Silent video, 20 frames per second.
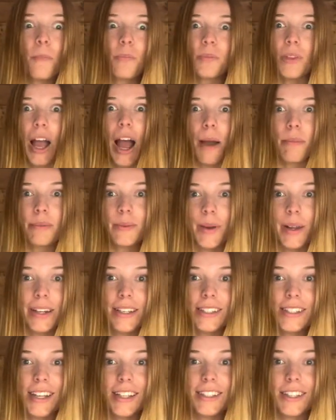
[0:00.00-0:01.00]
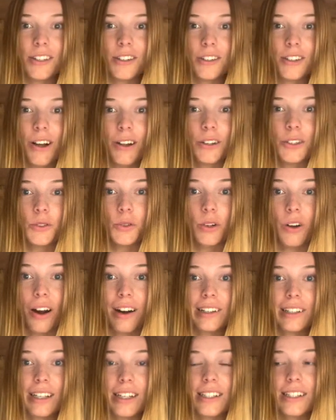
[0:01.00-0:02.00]
I'm spending $600
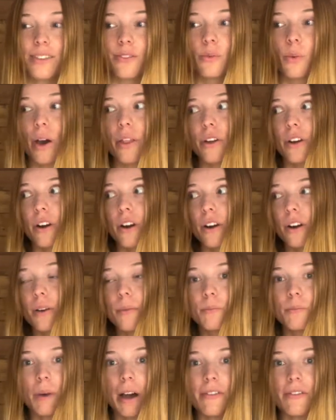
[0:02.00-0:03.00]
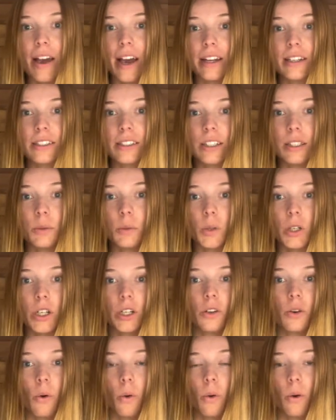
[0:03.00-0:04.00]
regardless of whether my van is going to
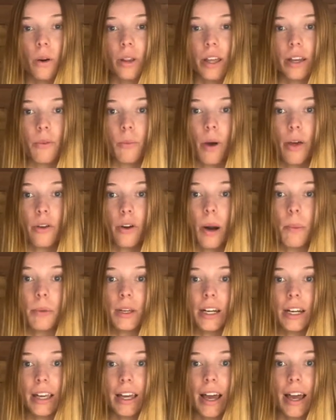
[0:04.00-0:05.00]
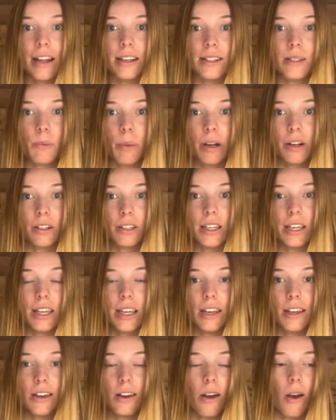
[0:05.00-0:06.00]
work or like whether I'm going to get a spare
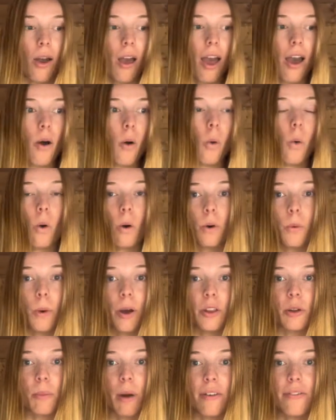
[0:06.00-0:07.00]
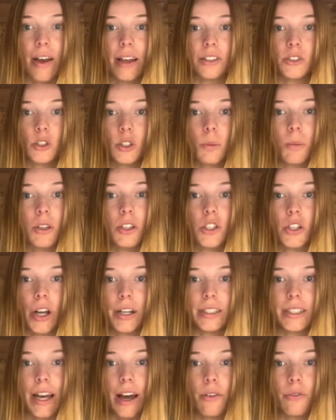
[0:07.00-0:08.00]
key, or whether my van's just gonna be
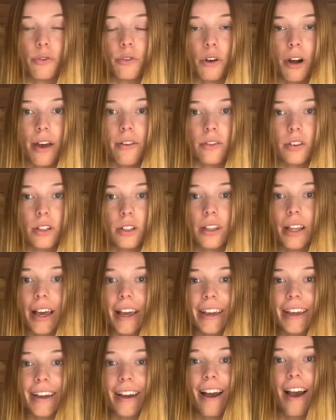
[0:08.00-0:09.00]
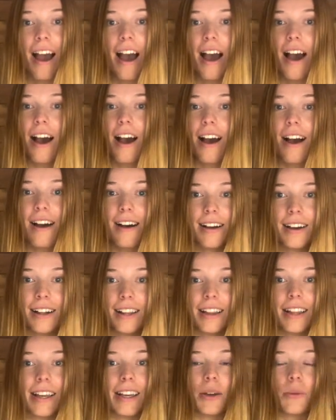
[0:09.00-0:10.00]
shut down forever. Like
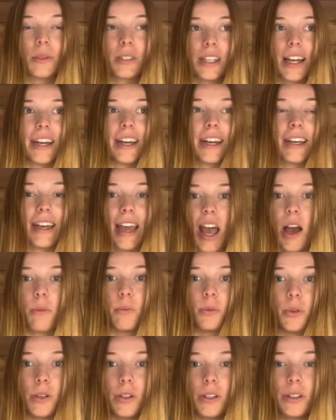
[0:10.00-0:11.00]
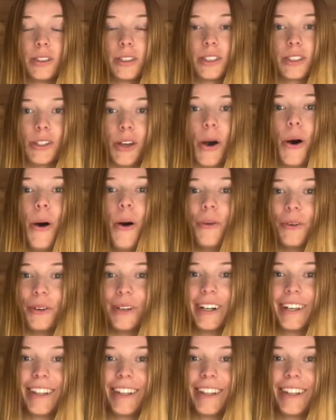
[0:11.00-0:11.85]
it was like a gamble. So